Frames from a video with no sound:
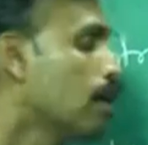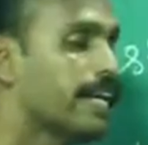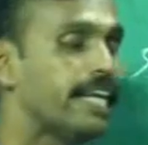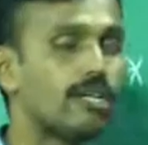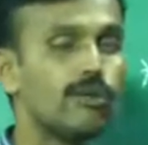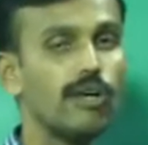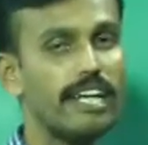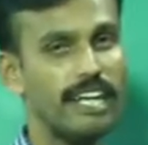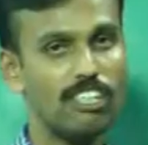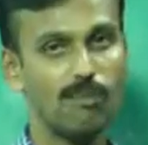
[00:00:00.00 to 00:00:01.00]

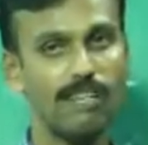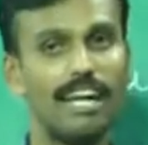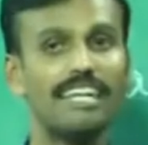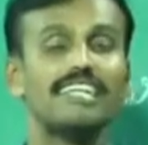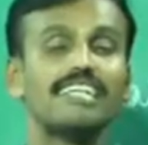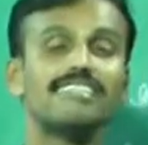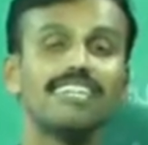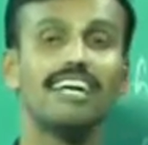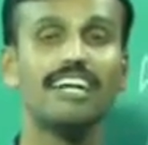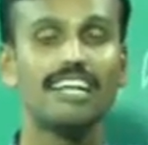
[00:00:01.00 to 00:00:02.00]
into s1 and returns
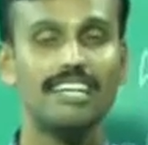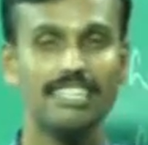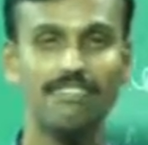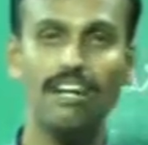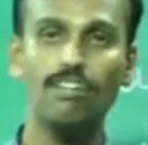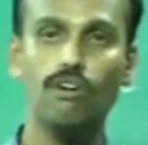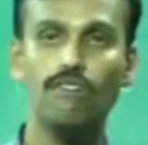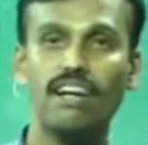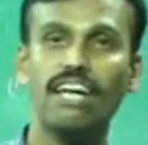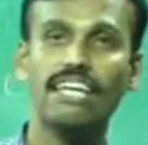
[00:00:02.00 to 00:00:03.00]
the value of